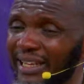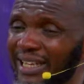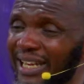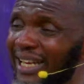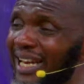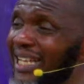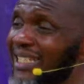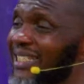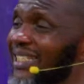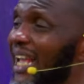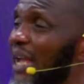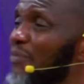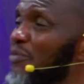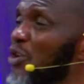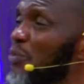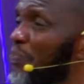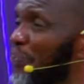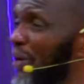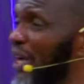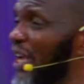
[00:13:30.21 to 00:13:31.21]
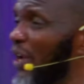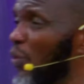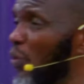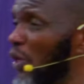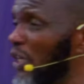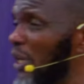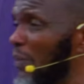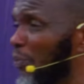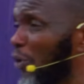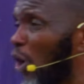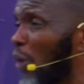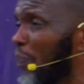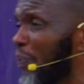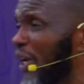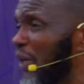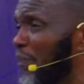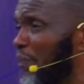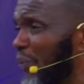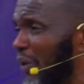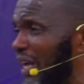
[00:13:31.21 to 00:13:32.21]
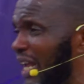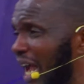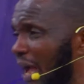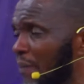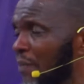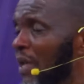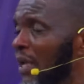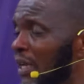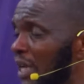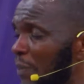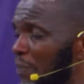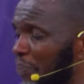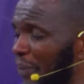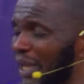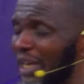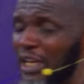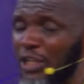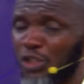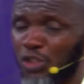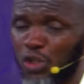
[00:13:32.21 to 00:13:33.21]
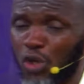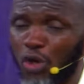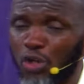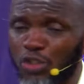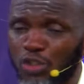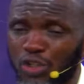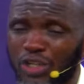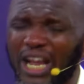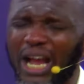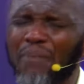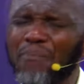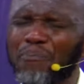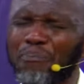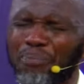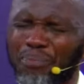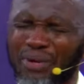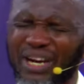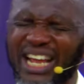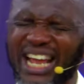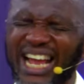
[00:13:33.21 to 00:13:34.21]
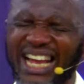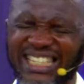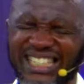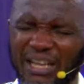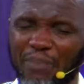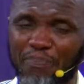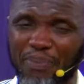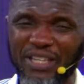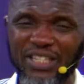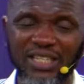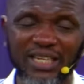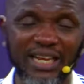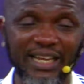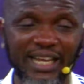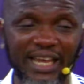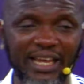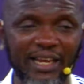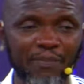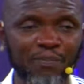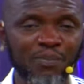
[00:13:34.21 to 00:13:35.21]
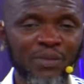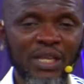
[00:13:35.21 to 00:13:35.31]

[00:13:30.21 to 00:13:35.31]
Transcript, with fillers: The last time you pray was the corporate prayer, they prayed in church. You can't pray as a person again.